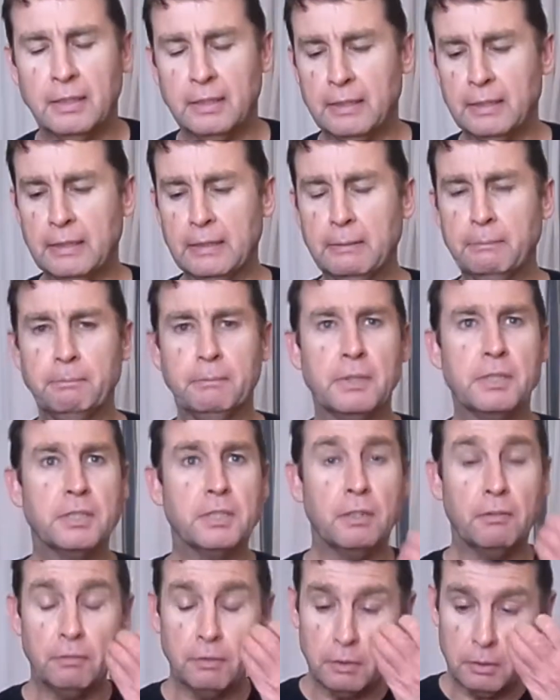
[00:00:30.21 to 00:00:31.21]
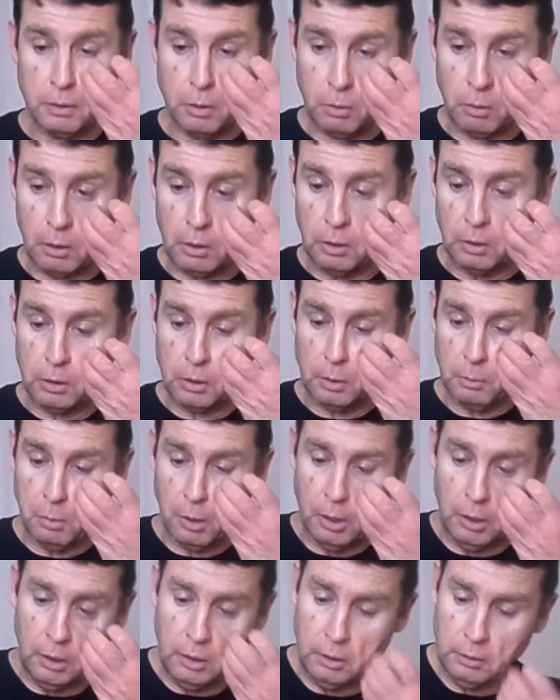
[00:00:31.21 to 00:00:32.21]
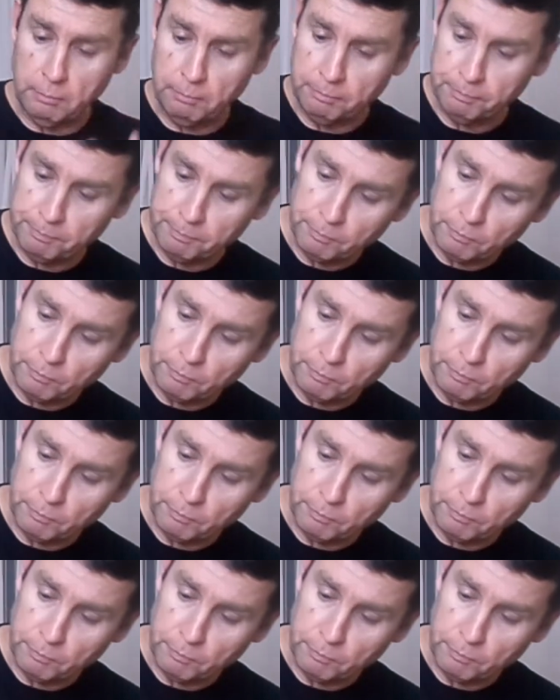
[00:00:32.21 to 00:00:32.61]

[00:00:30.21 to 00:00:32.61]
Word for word: Um, let's have a quick look at the bottle.